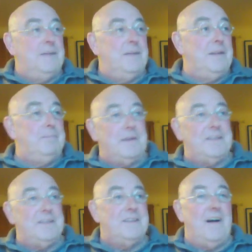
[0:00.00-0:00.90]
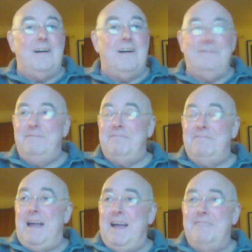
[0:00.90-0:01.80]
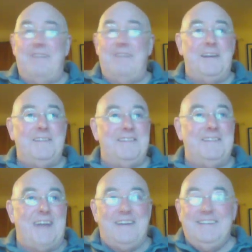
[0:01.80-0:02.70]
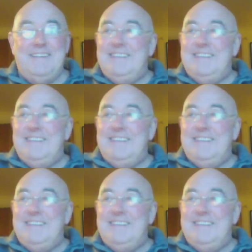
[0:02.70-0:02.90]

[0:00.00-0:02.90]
but the buses are running today.